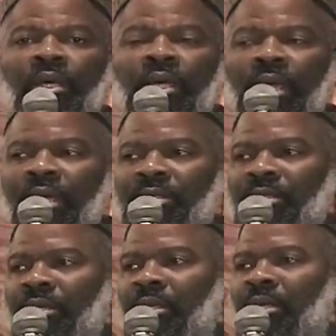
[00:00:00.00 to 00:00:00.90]
I
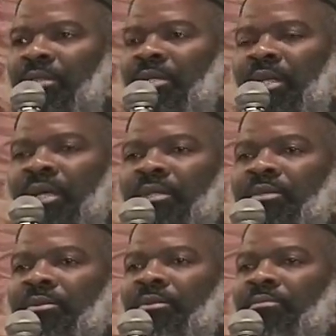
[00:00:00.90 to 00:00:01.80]
ask Allah tonight
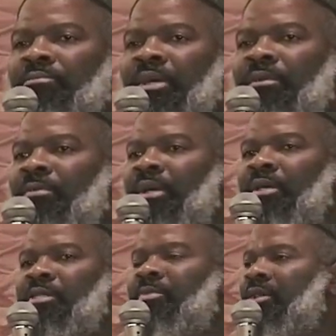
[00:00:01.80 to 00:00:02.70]
to make my
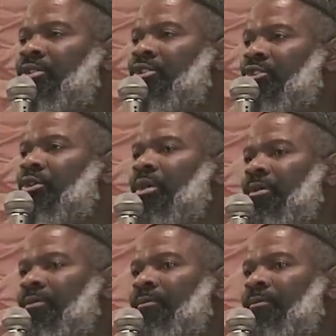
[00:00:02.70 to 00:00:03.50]
speech short